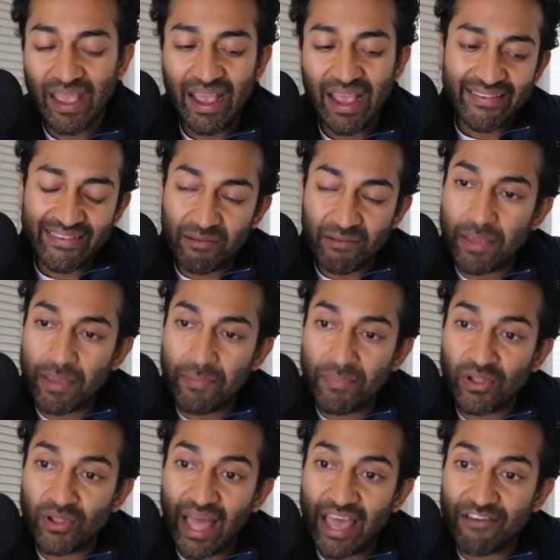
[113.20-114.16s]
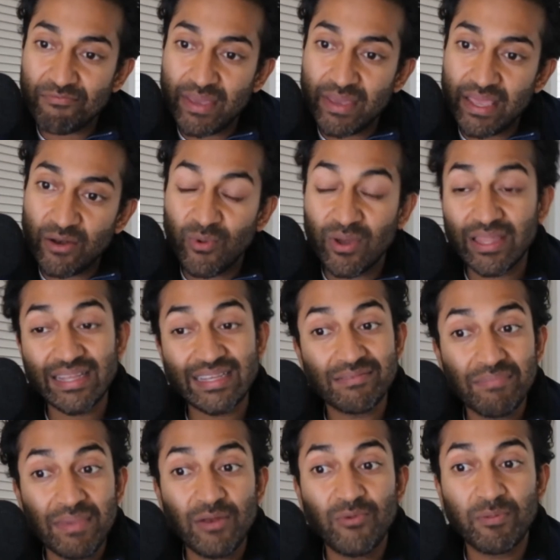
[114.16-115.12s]
Some people have been willing to
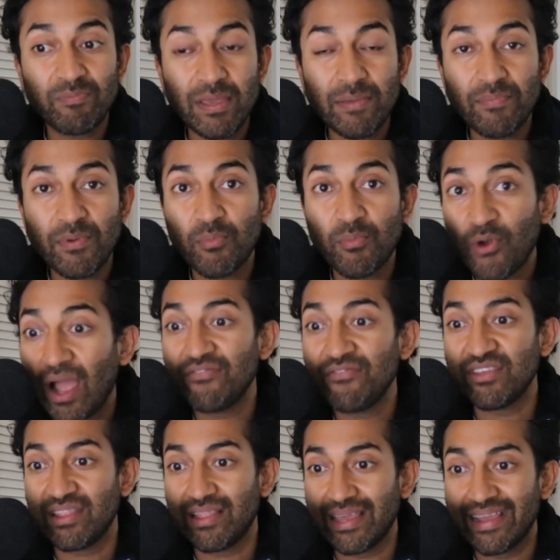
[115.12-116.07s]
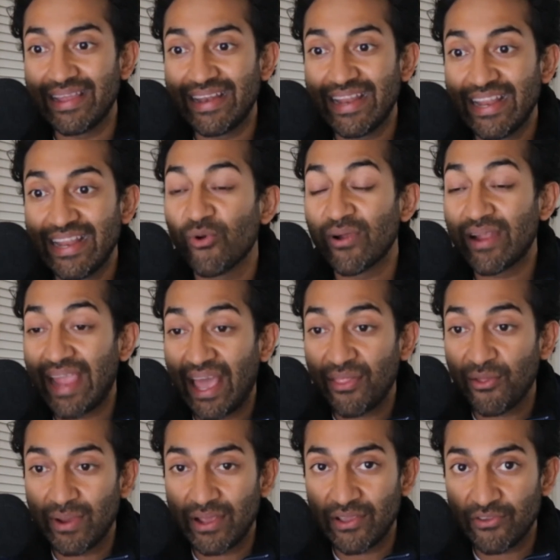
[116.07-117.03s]
meet with people privately and in indoor
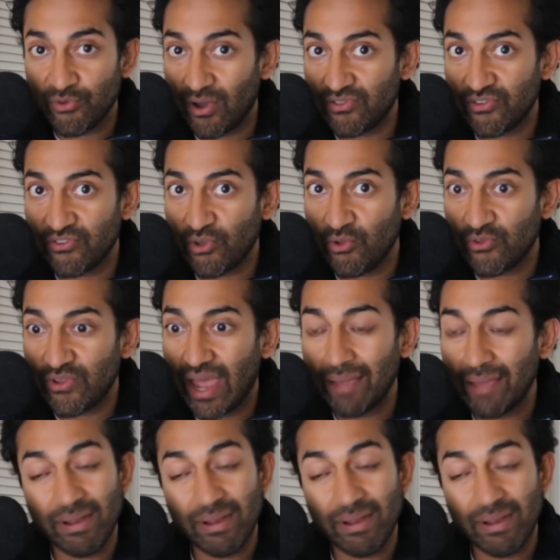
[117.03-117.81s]
gatherings throughout this whole time.